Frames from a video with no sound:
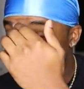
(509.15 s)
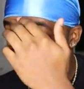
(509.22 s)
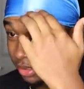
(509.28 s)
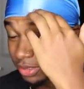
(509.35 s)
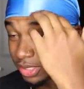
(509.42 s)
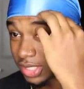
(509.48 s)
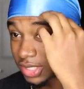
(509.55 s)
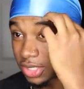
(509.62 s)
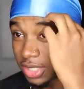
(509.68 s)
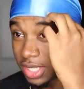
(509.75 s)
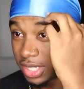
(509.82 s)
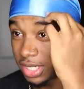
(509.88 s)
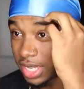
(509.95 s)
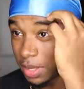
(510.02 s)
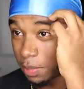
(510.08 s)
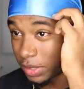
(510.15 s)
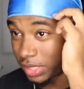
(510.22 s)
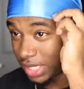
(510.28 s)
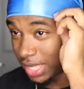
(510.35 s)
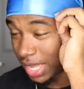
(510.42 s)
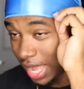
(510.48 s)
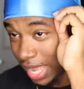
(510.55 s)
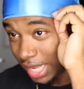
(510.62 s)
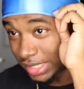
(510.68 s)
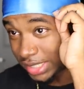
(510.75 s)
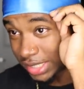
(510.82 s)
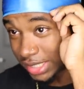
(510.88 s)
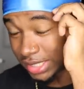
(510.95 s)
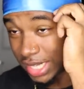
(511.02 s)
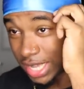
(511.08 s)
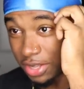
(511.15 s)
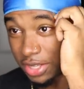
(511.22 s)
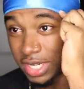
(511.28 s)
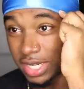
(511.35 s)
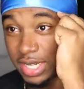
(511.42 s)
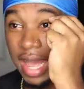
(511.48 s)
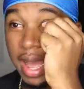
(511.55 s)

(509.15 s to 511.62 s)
He was just looking deeper to your eyes just now. He did